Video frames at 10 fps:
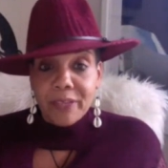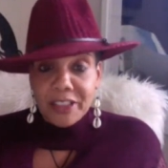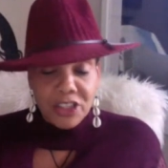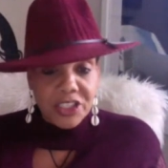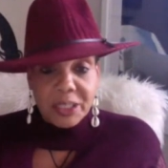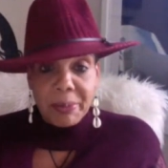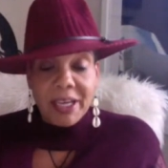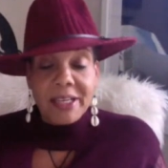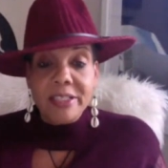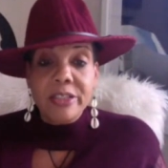just
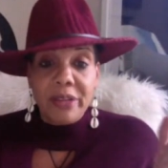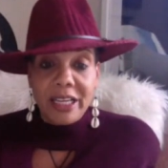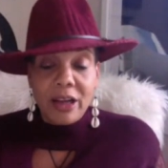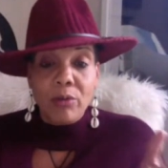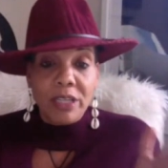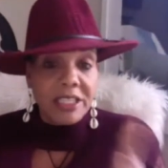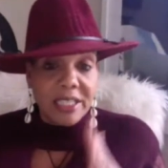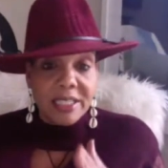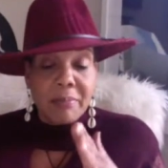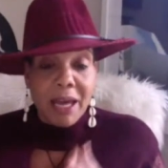dependent so they don't it
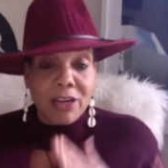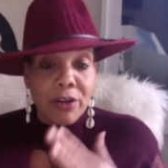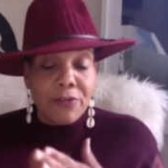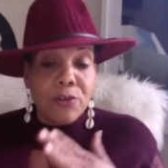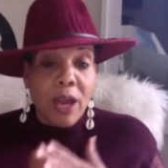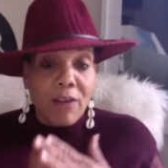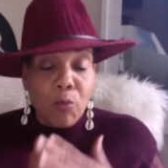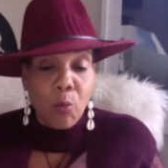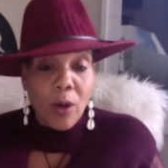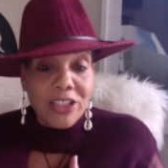doesn't matter if you have
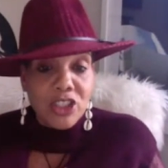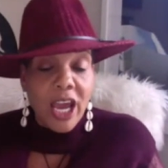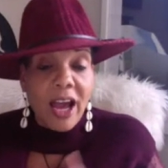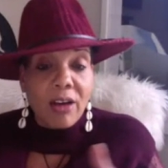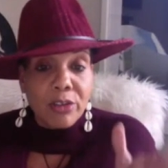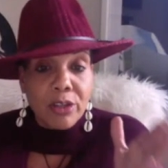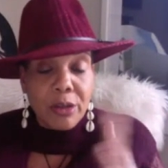one child